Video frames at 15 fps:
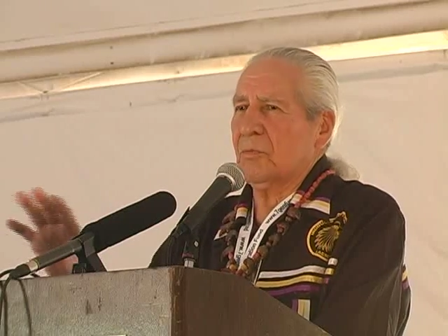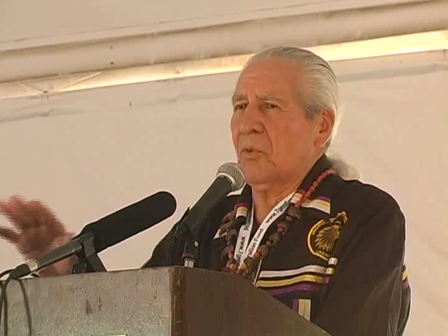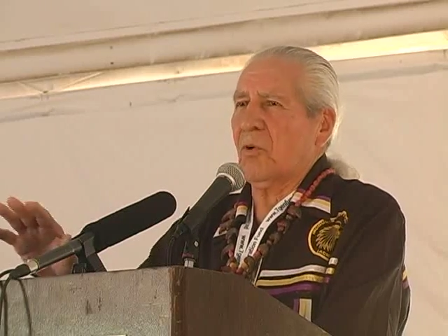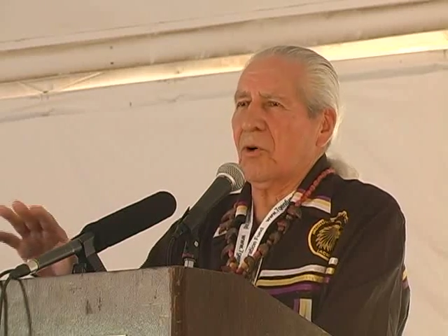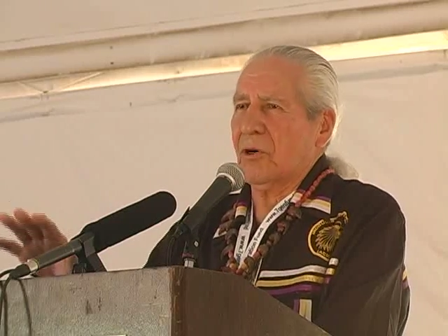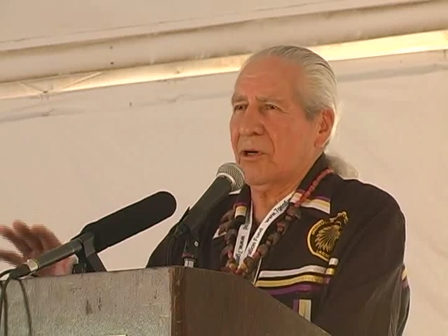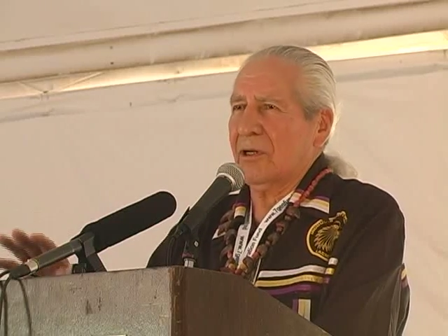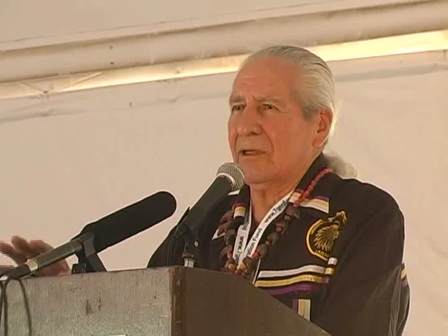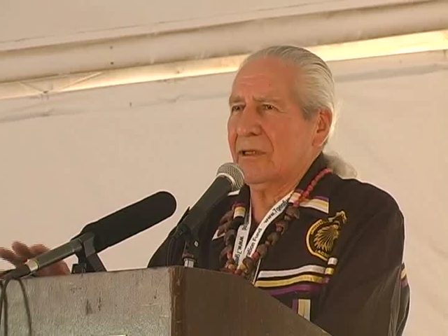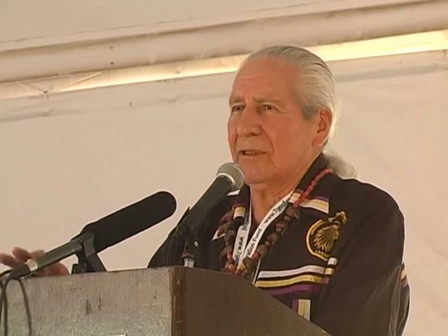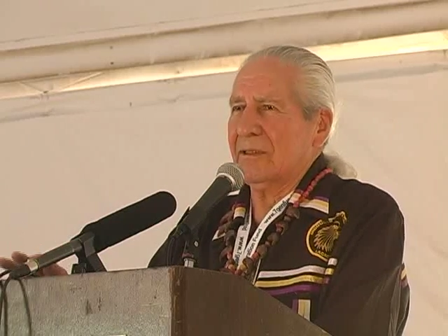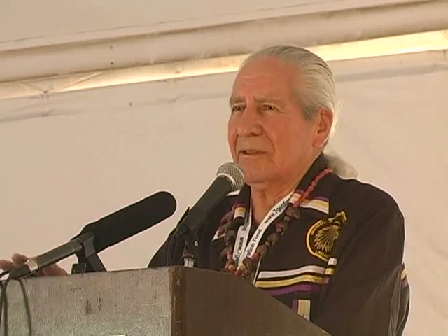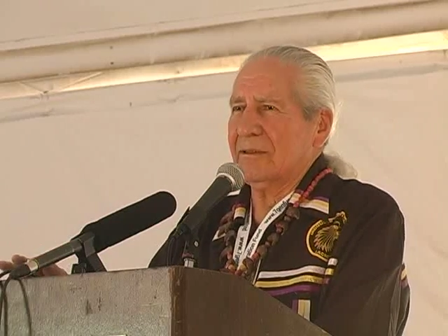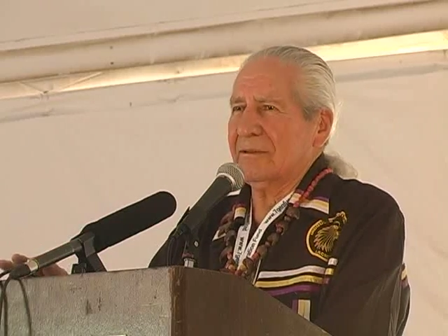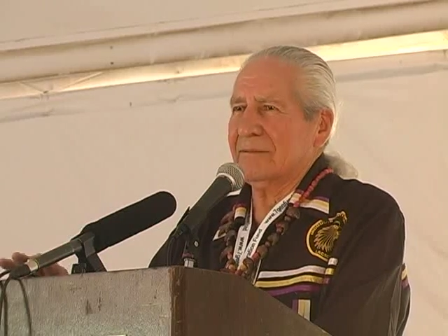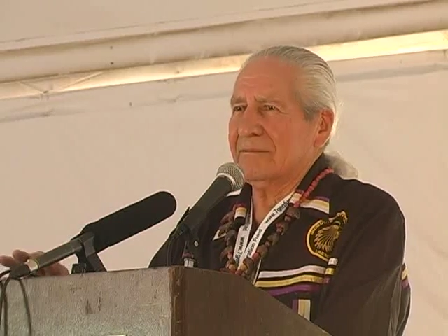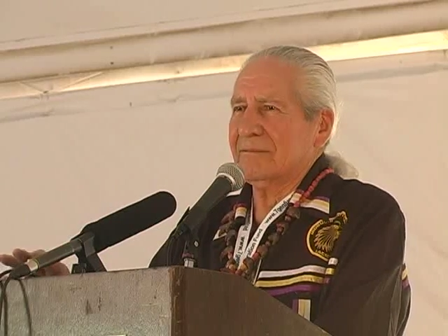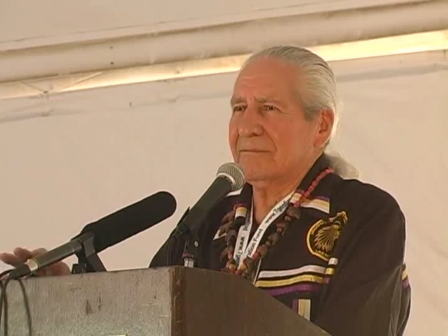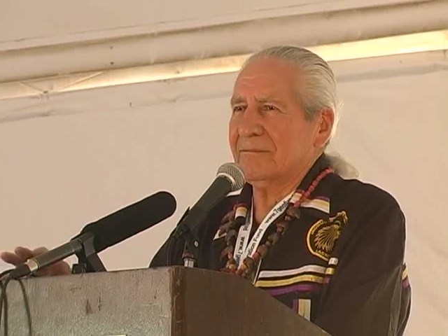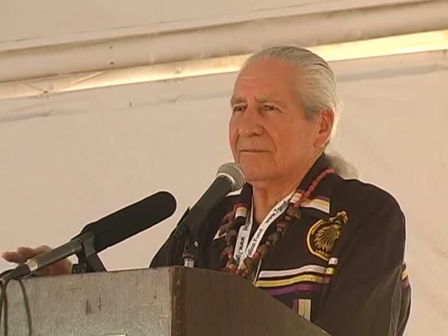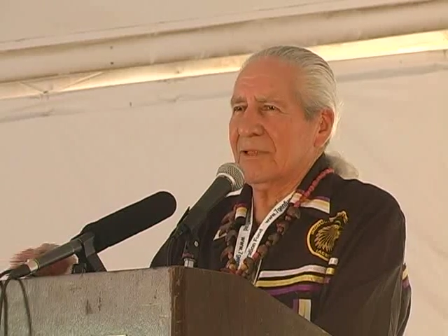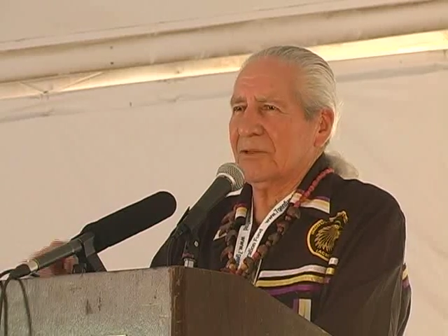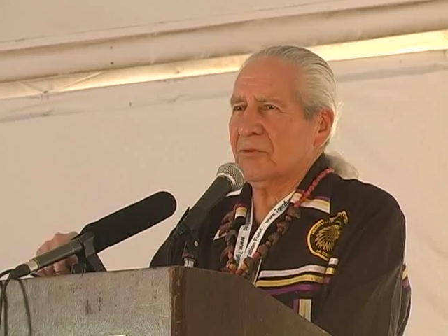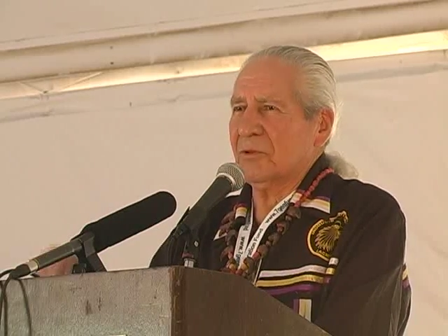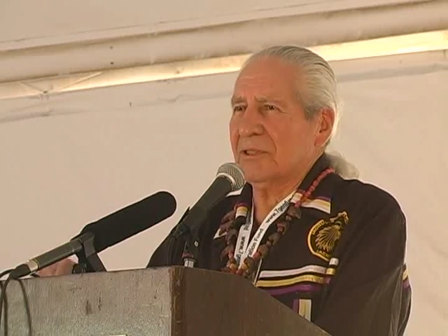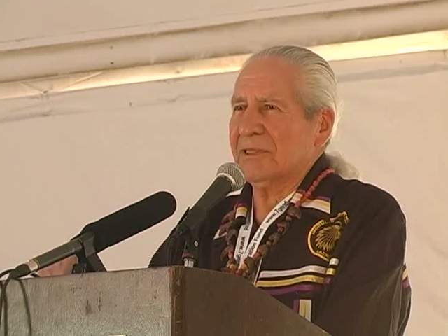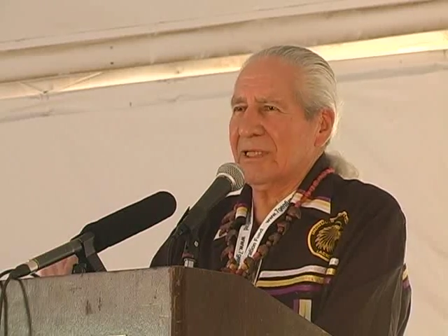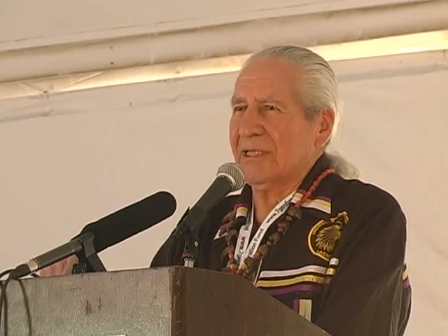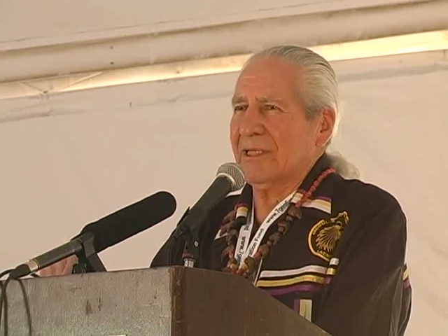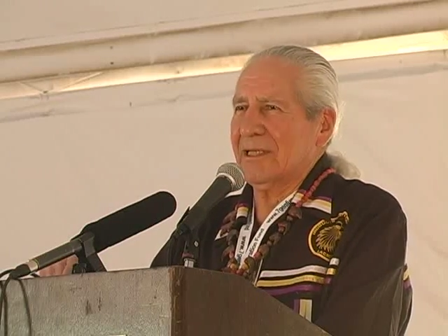born as we're
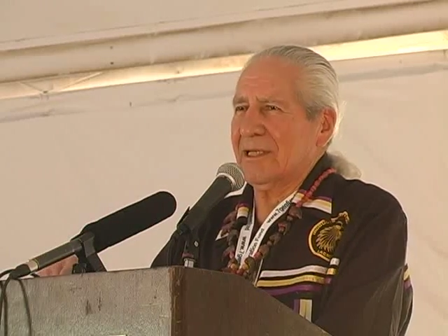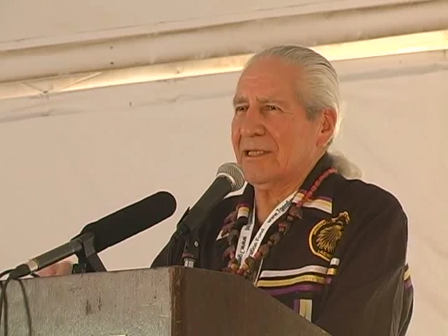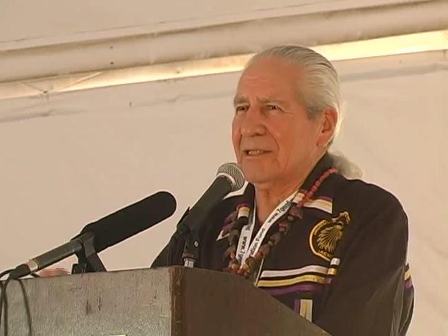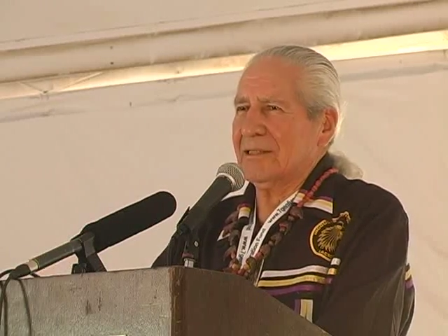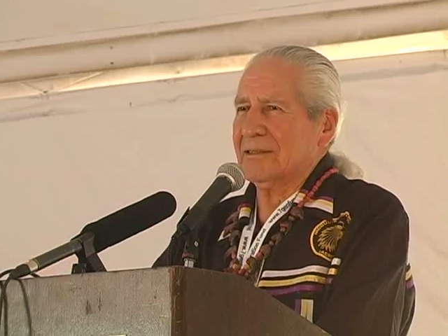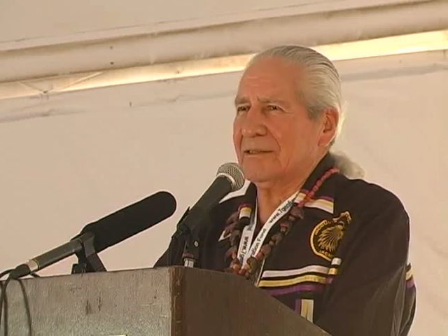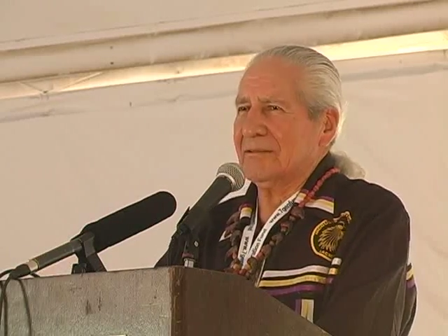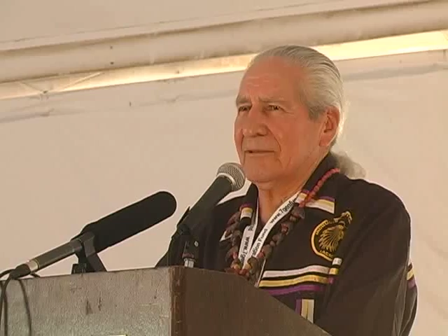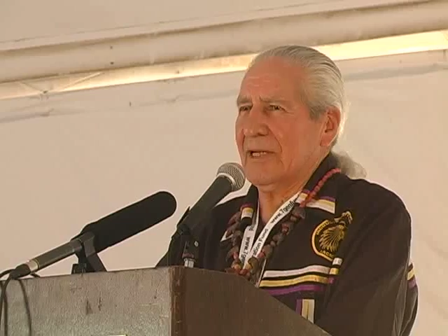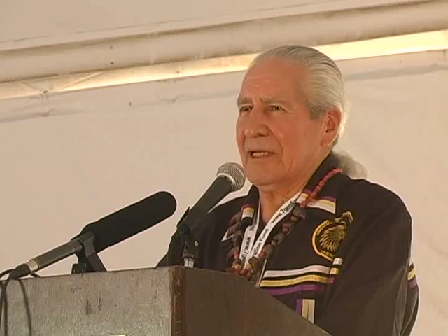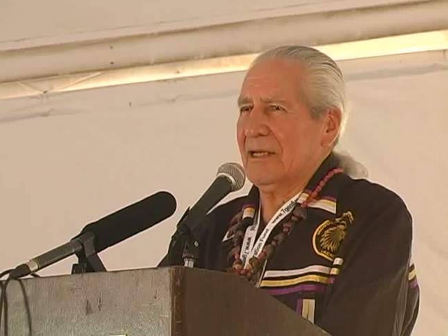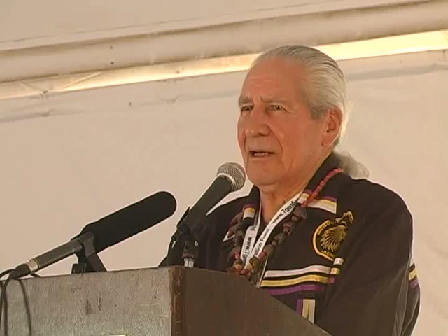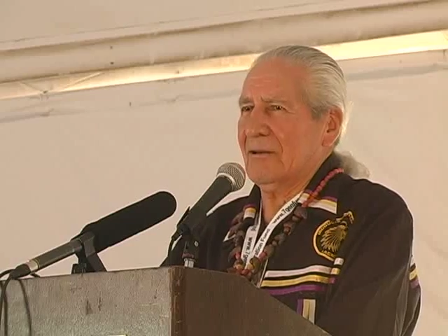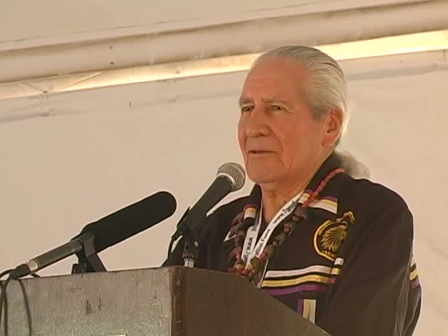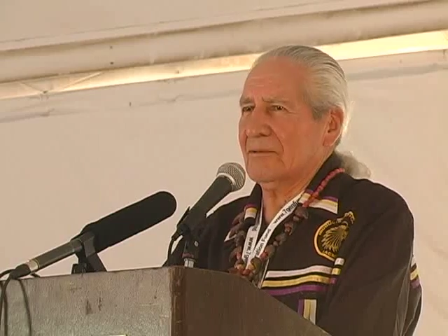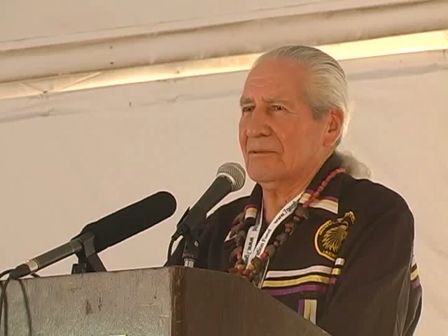sitting here right now.